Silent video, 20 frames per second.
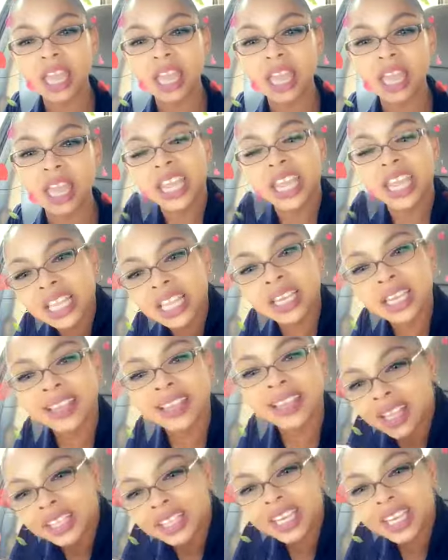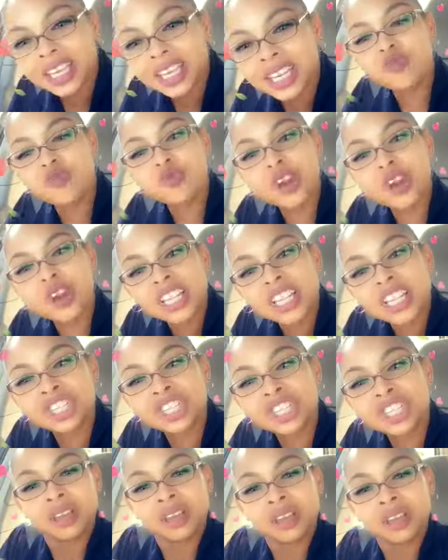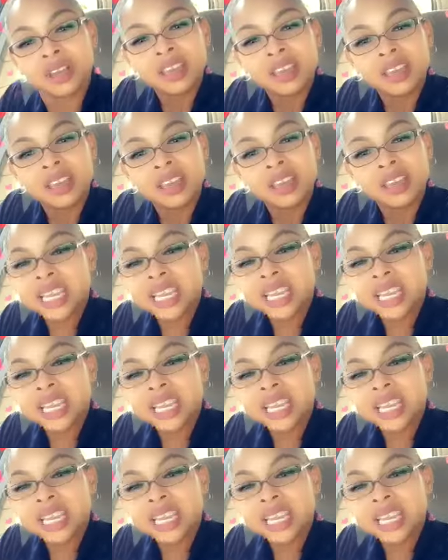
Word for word: Did, did, did, did it reach? Did